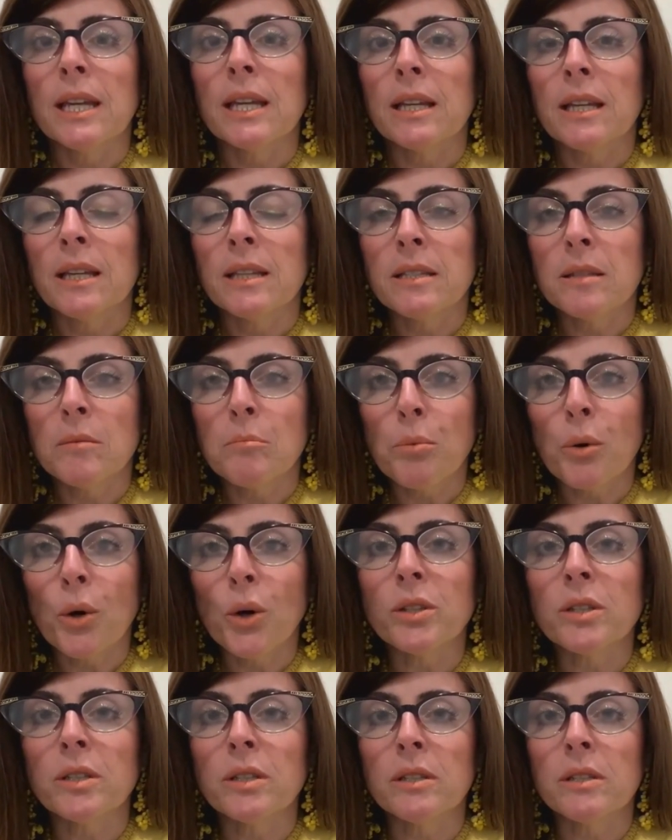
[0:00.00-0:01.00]
it's
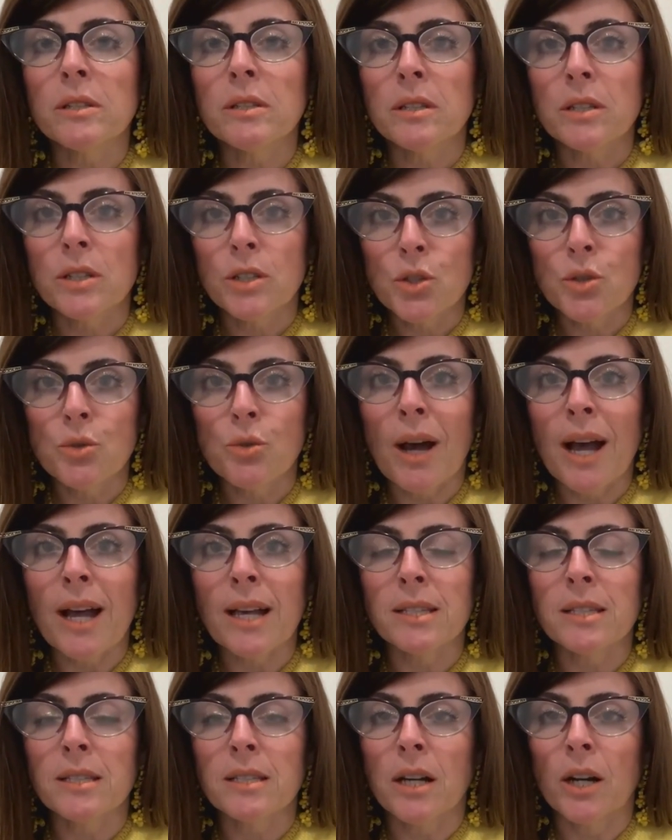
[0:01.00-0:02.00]
important to
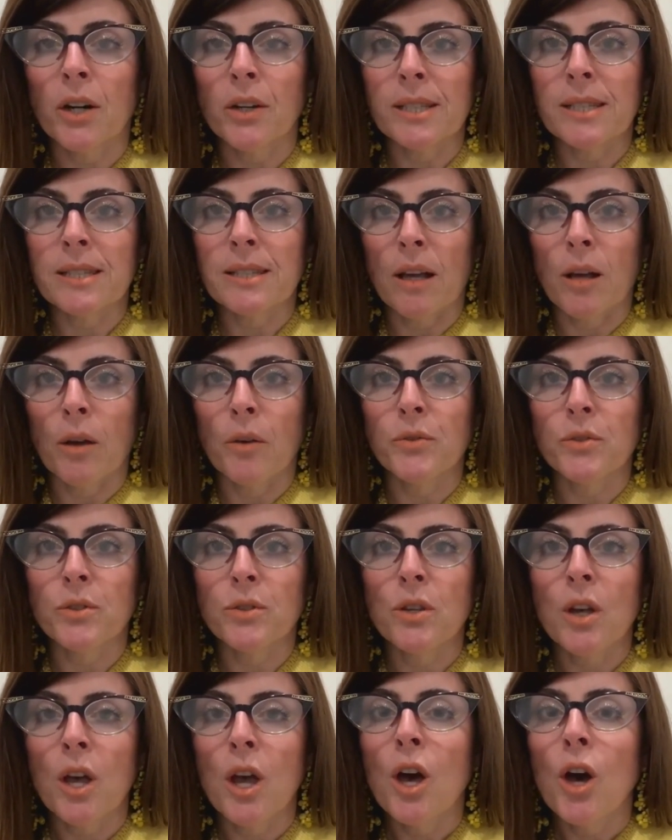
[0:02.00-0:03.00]
ask
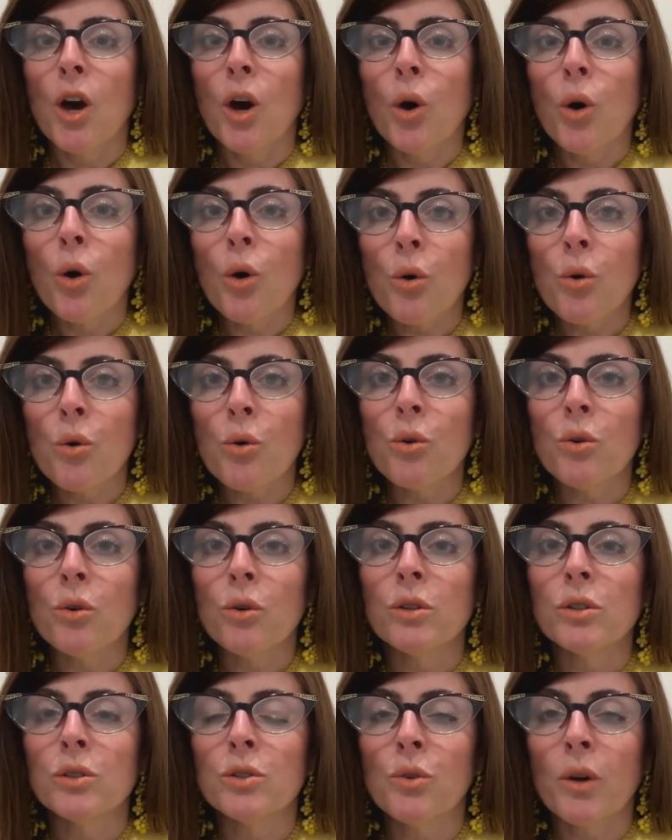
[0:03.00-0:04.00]
ourselves, who
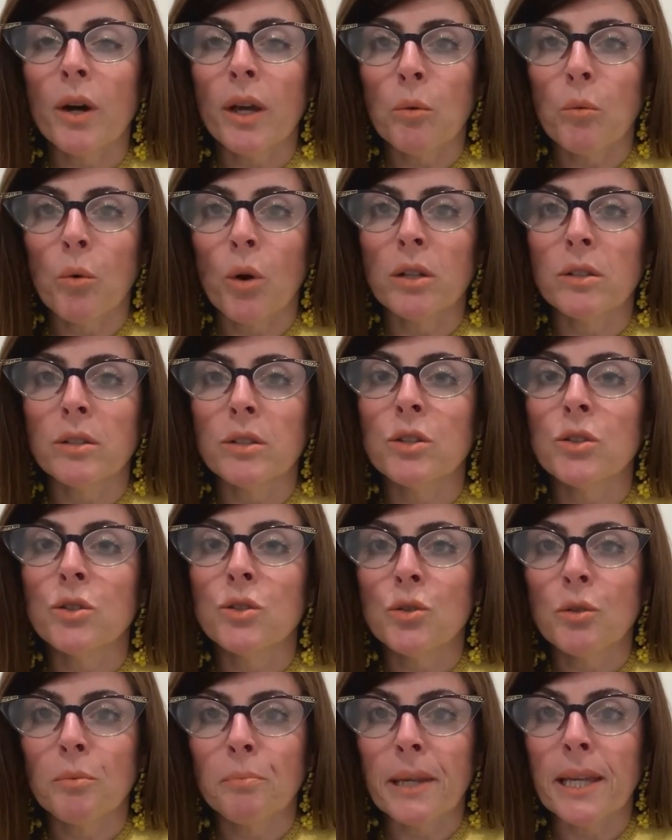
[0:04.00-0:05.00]
do I want
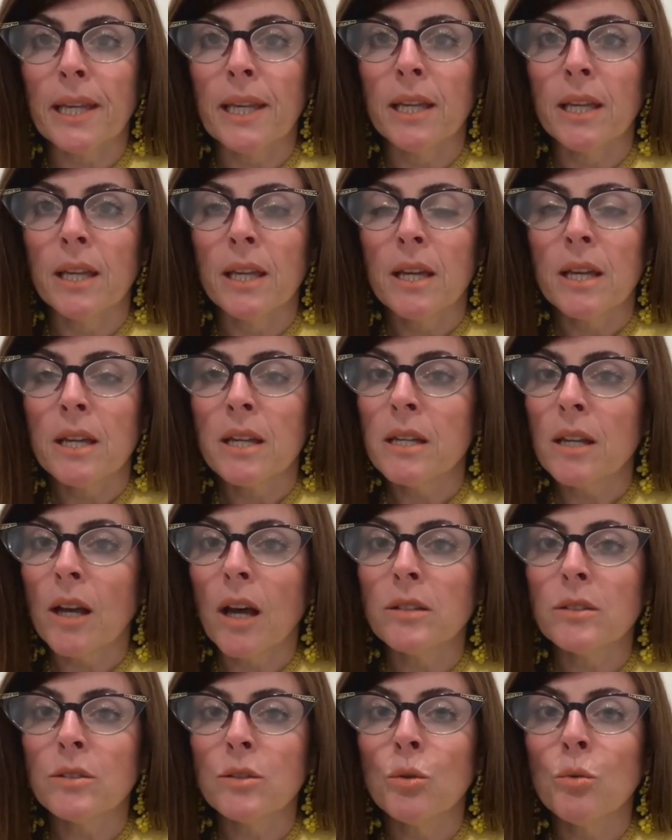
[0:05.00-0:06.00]
to be?
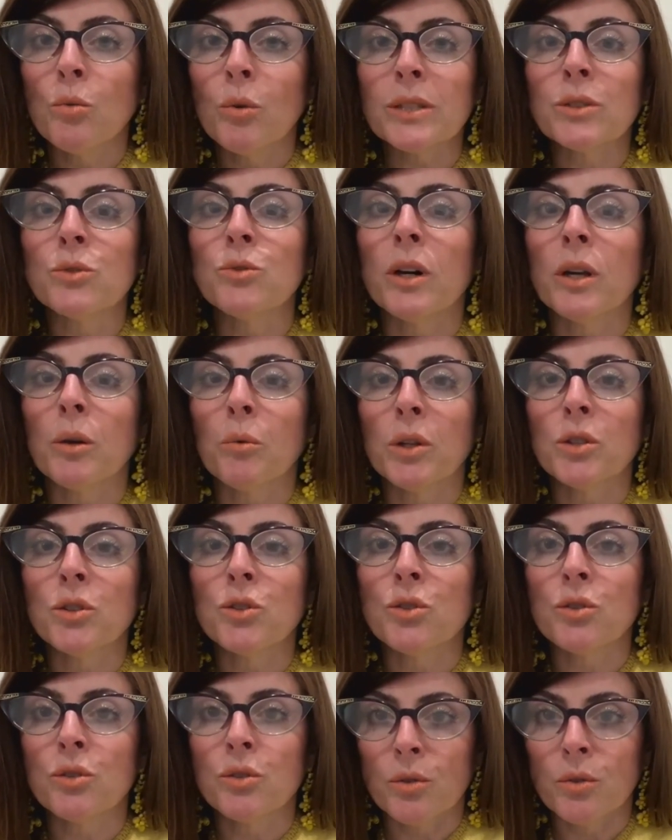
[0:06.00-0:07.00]
Not what do I want
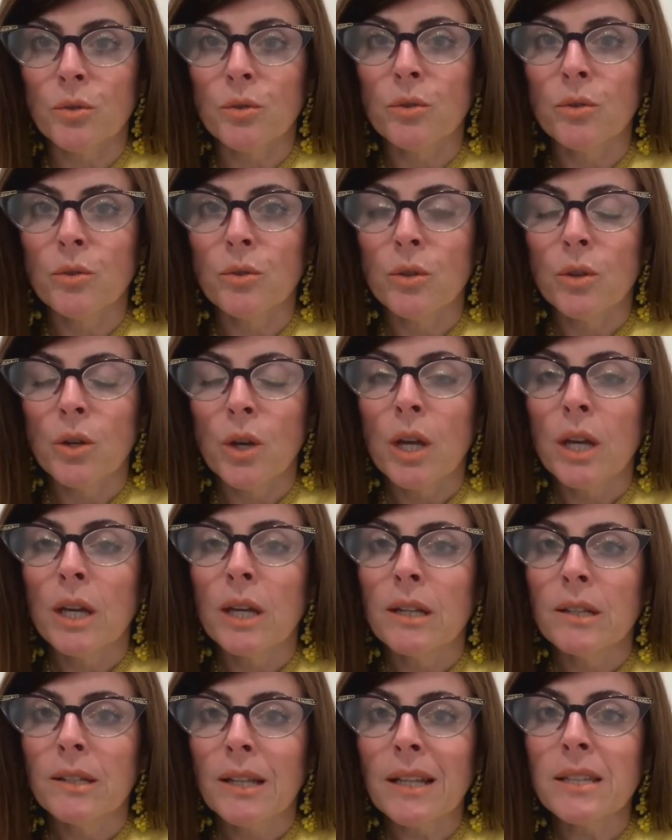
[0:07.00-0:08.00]
to do?
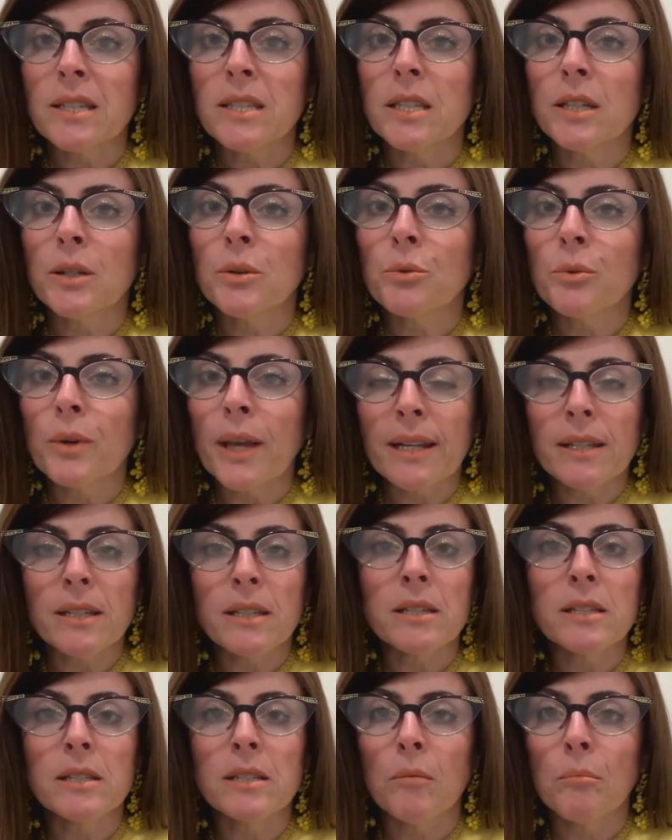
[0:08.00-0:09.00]
That's the
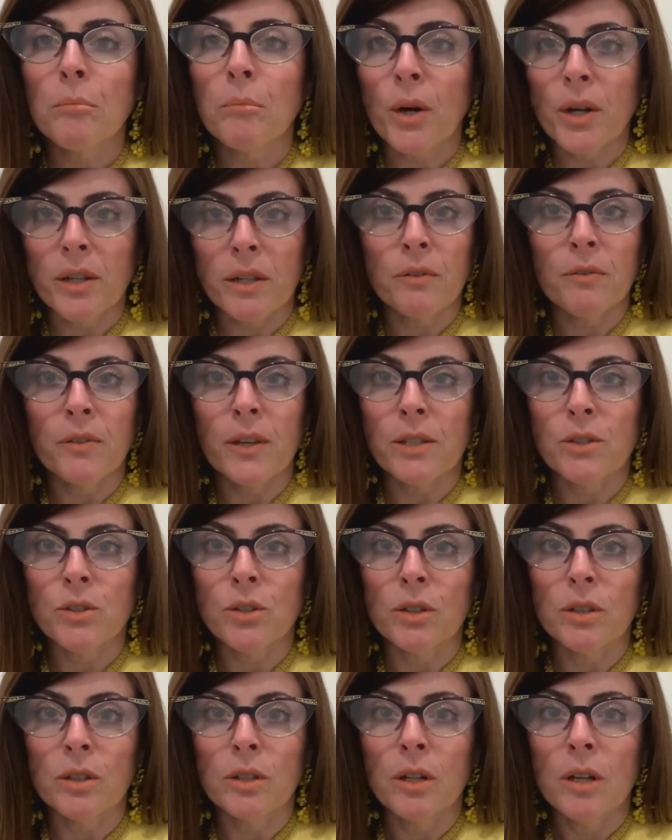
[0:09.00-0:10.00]
greatest
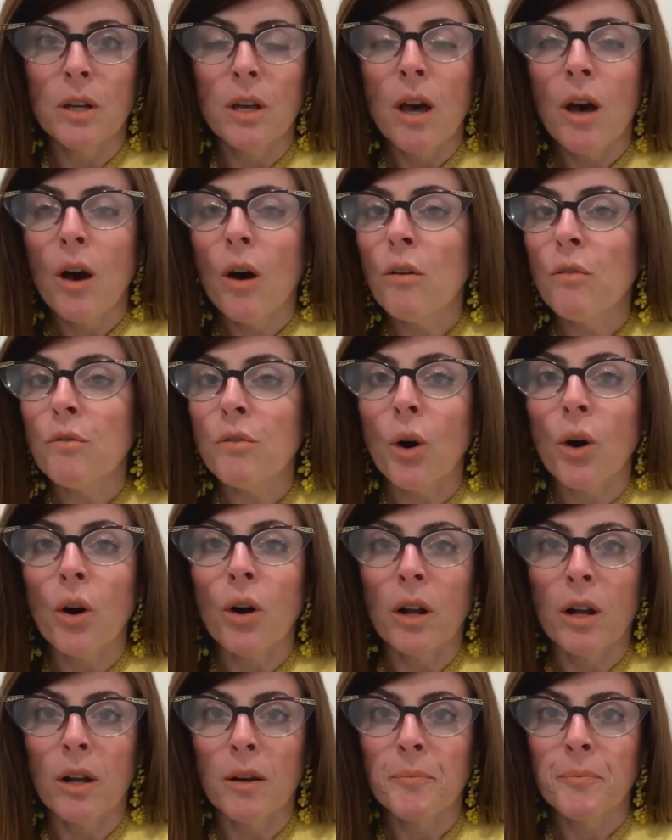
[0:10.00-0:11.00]
motivator of
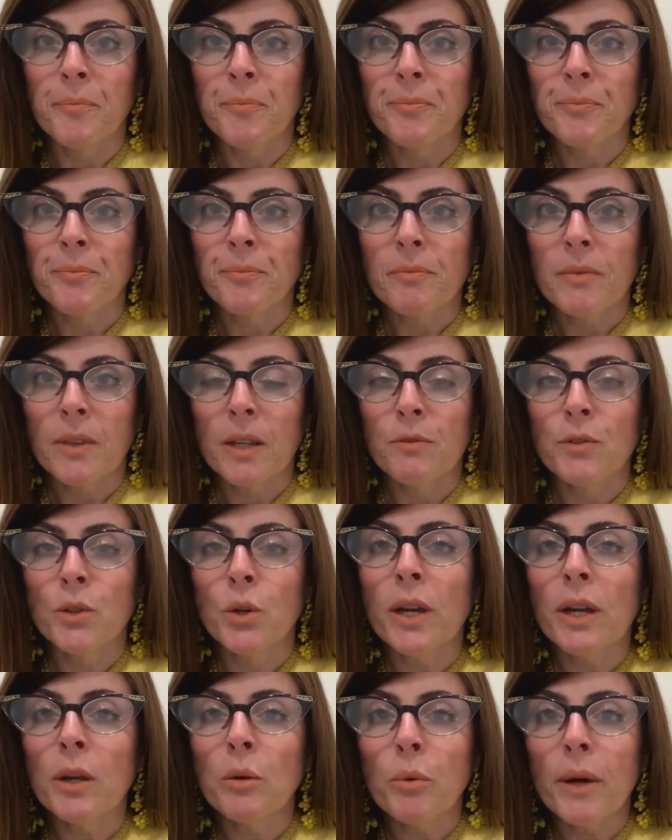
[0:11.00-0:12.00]
all. If
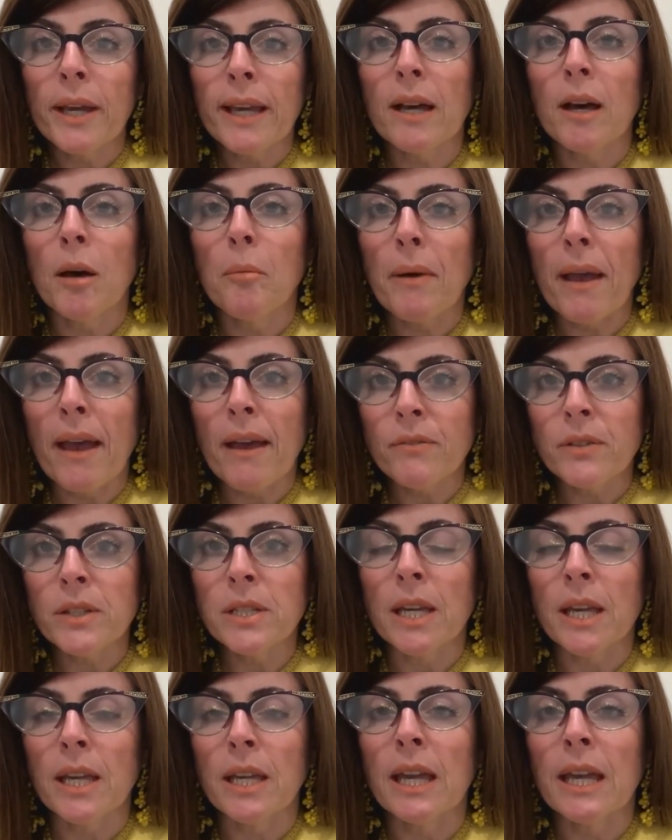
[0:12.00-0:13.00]
you can wake up every
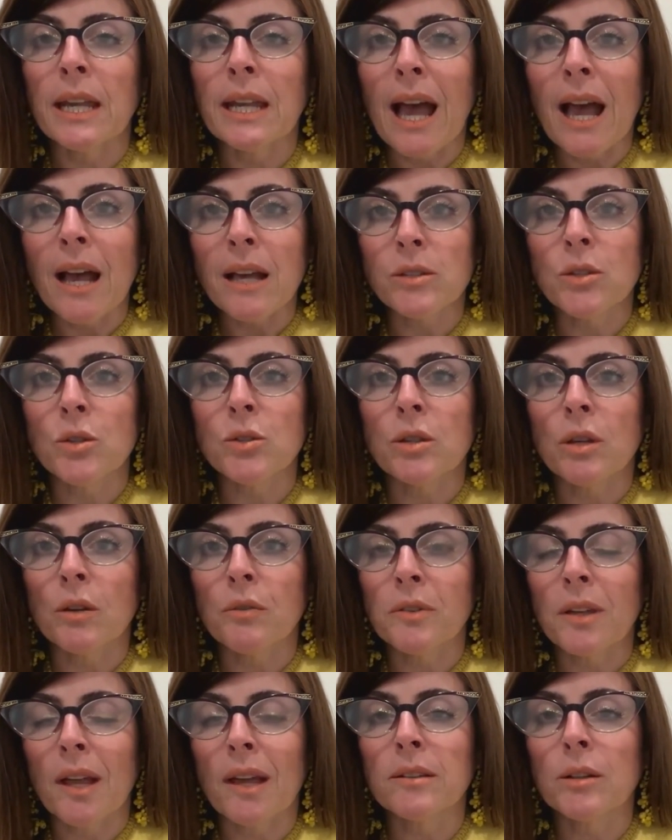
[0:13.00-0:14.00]
day and ask
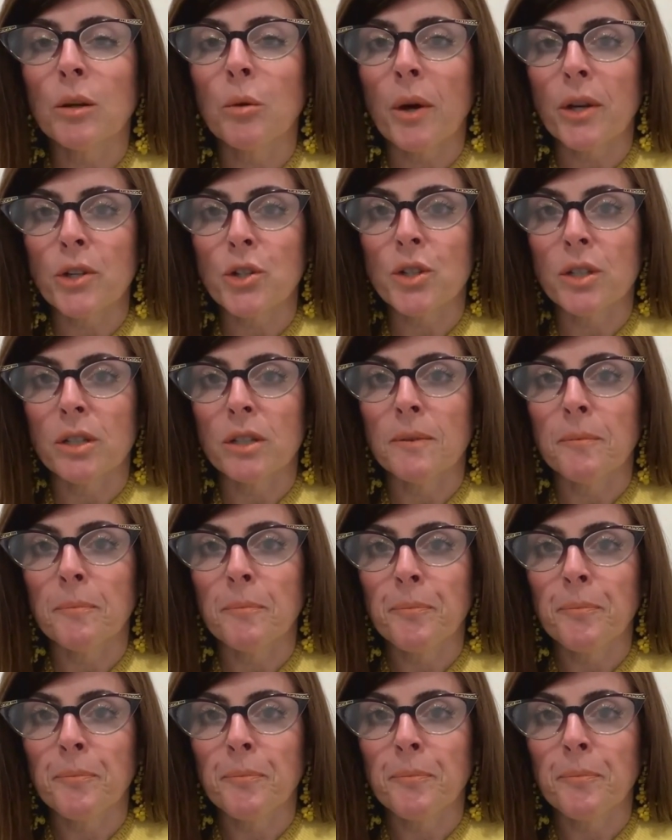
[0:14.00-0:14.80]
yourself that question,